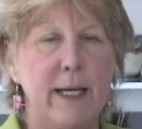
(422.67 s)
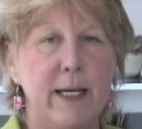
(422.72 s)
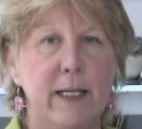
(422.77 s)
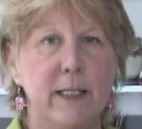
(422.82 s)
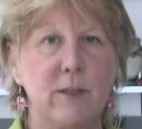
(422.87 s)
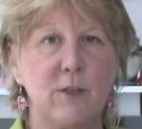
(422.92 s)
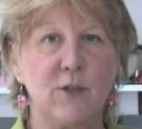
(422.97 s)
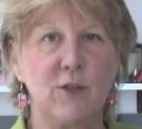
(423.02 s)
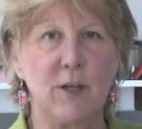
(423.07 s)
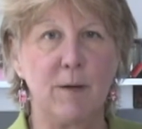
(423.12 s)

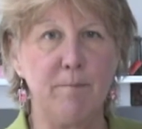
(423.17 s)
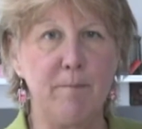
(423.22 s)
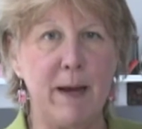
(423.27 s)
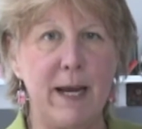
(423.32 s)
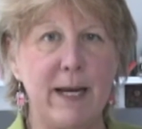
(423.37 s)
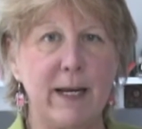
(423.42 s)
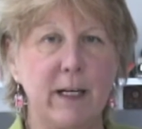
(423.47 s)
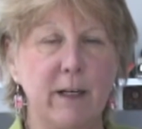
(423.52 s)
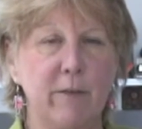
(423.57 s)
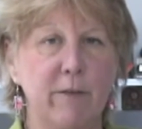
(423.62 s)
It's to
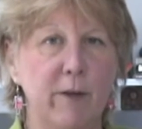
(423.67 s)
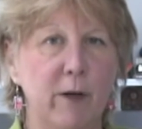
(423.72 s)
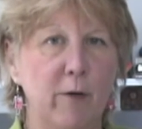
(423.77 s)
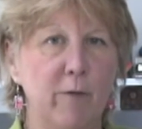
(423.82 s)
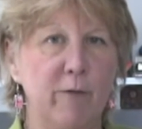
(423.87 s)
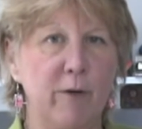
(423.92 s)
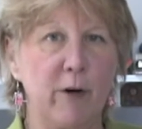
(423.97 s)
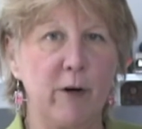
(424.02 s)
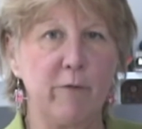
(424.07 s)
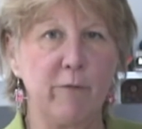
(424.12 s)
make.
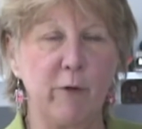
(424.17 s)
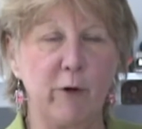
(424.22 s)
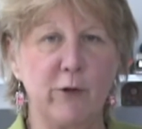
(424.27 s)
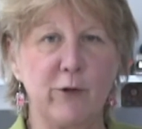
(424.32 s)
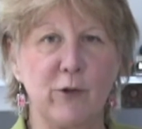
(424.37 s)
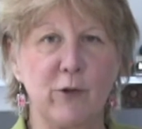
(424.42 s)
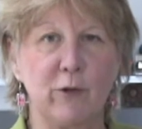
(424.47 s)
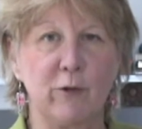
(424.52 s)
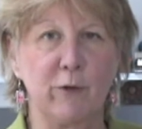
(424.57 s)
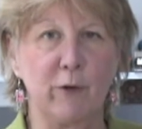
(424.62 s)
They're very
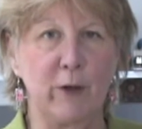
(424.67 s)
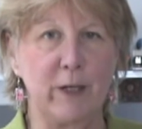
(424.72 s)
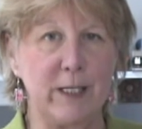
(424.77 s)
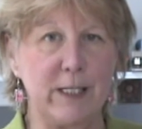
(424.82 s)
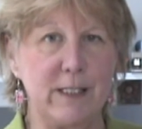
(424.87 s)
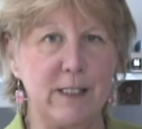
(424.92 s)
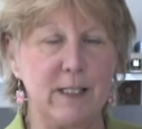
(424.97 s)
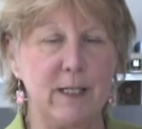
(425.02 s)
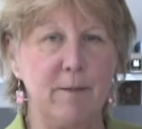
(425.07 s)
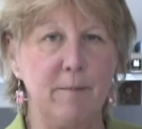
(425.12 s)
versatile. They're
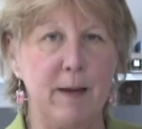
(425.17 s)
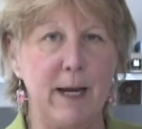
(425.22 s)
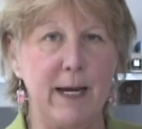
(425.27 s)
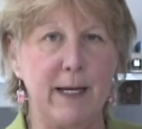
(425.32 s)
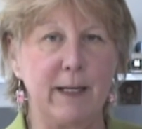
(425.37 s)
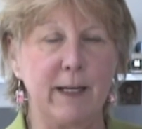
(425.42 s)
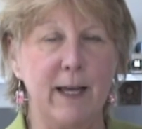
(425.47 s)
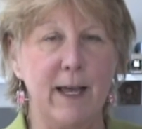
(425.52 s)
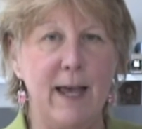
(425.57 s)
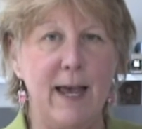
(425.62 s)
easy to
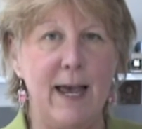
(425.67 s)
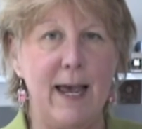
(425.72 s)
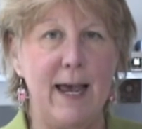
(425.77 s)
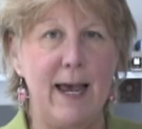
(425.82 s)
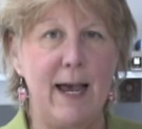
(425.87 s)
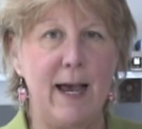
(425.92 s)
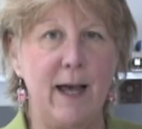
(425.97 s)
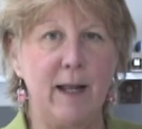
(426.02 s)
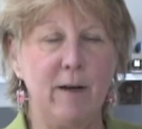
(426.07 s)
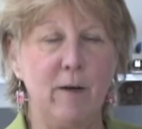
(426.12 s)
make.
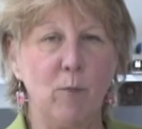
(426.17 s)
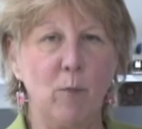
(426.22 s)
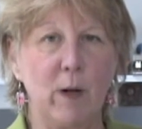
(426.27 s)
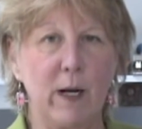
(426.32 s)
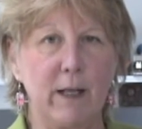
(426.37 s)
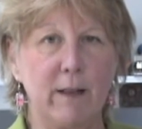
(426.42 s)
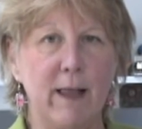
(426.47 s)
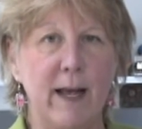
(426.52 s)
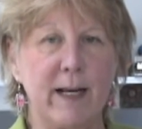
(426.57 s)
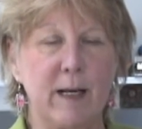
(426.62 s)
And
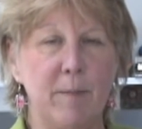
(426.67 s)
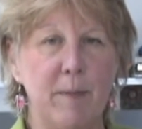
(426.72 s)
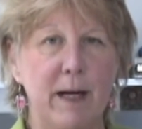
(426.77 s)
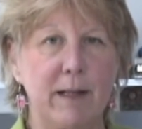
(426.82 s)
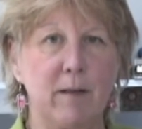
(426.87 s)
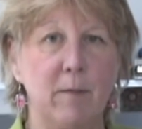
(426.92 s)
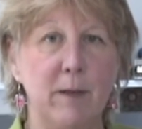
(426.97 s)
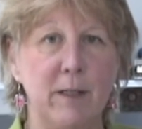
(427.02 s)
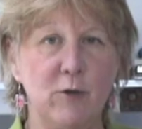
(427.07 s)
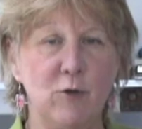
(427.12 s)
what I like
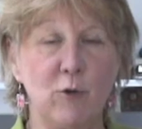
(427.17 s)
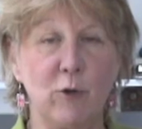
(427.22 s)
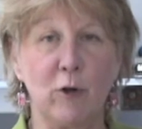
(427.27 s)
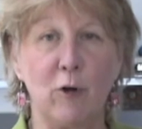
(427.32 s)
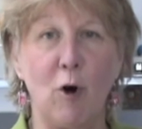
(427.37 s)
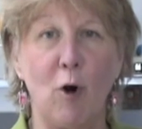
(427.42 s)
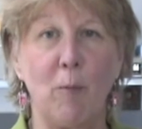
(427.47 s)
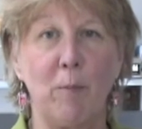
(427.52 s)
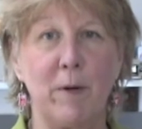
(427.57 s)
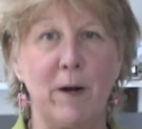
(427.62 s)
about them is you
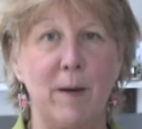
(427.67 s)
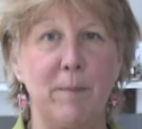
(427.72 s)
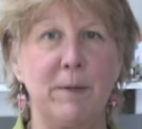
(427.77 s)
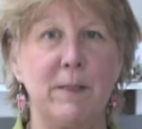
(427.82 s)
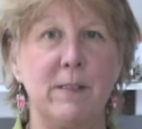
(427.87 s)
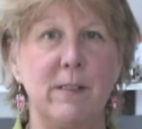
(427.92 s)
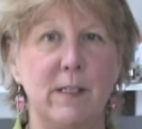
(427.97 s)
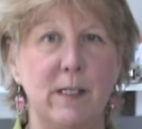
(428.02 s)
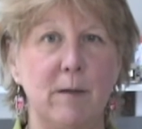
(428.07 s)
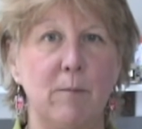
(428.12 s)
can open up
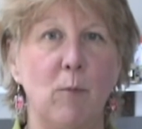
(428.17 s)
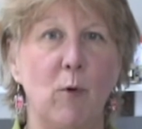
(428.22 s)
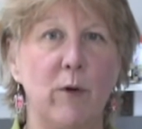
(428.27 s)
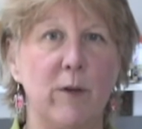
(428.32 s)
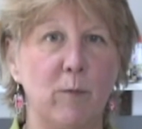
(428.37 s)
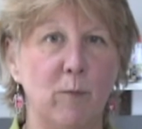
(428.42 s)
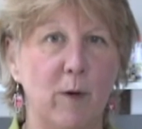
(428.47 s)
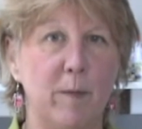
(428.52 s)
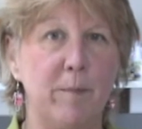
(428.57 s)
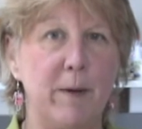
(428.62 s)
and see
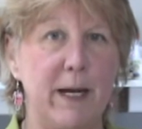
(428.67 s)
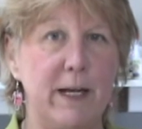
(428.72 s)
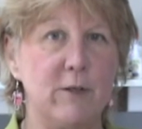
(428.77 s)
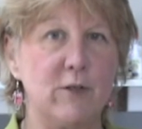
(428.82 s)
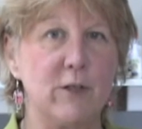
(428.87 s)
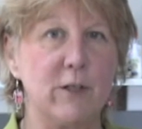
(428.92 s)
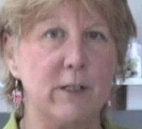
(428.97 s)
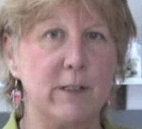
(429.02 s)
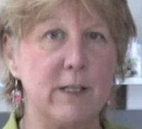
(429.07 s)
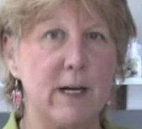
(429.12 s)
more than one
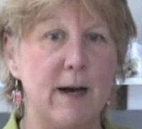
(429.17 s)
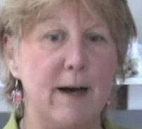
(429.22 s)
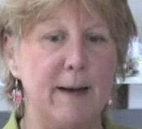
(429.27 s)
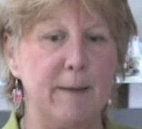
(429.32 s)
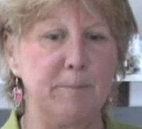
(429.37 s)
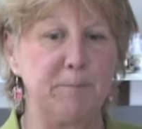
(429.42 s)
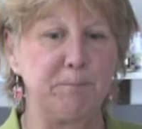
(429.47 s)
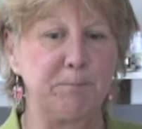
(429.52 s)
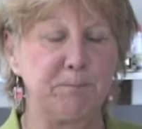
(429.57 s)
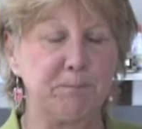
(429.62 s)
page at a
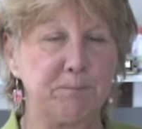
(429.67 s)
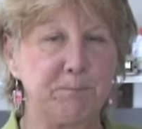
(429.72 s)
time.